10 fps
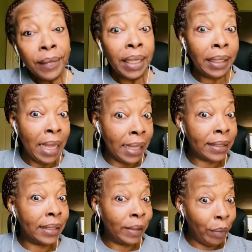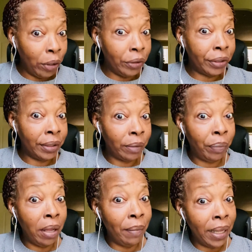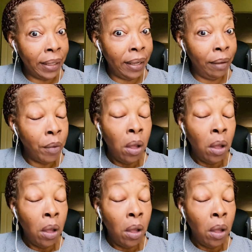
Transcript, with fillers: cast aspersions upon my name,